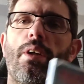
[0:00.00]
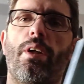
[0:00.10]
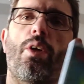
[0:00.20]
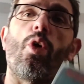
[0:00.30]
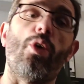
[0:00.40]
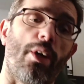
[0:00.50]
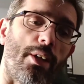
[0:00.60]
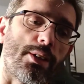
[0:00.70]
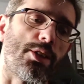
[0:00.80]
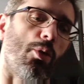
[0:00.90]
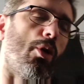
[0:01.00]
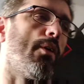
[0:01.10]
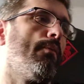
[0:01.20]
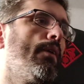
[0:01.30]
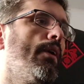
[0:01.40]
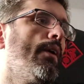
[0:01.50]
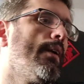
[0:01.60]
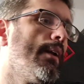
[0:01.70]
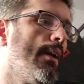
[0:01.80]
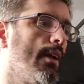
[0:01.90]
uh, Conan and so on.
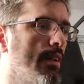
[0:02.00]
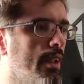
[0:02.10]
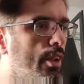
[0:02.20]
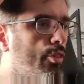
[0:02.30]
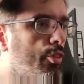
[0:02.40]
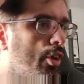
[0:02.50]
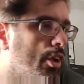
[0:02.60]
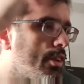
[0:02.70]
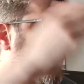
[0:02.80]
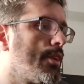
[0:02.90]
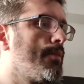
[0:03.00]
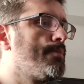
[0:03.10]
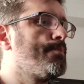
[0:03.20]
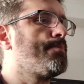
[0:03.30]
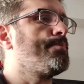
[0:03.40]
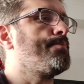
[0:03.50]
Then I've got um,